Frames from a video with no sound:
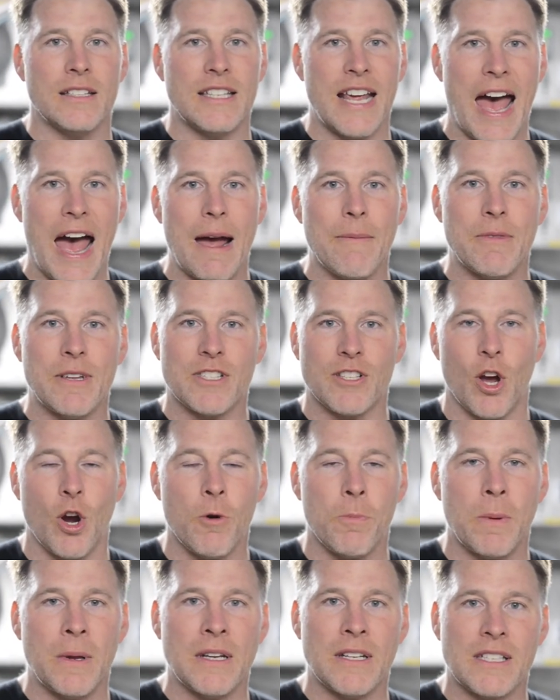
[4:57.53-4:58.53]
tab that's
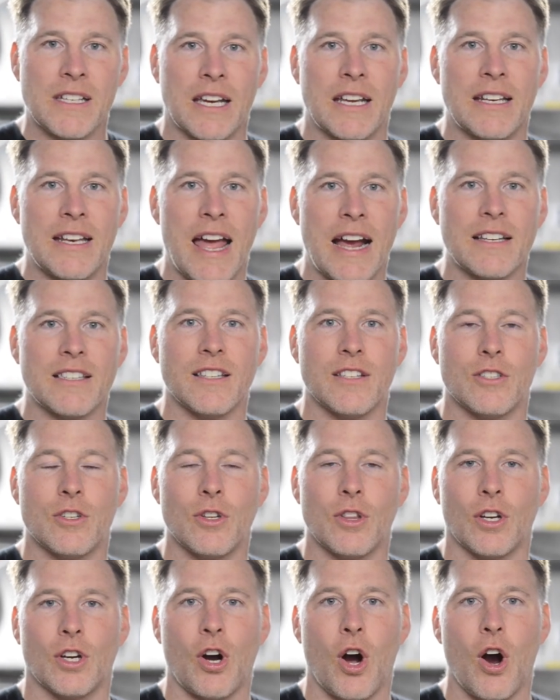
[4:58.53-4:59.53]
open is connected
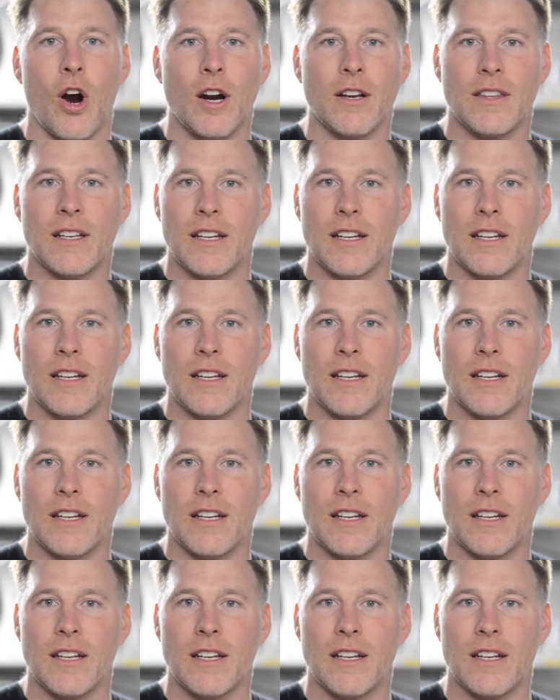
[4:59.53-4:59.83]
to the card